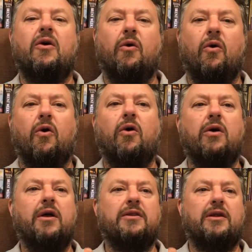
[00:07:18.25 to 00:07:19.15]

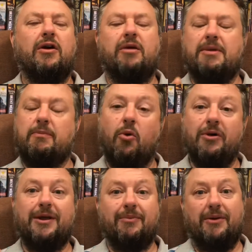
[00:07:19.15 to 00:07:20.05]
or they're not going to be
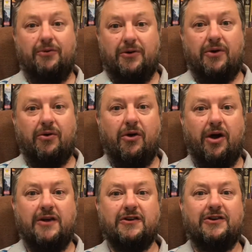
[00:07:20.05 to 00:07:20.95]
pointing people to
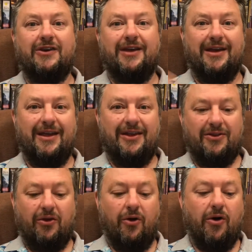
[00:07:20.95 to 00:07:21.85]
Christ in
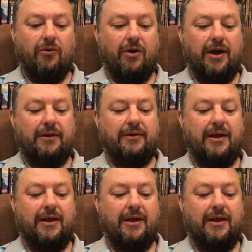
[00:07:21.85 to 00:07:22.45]
the long run.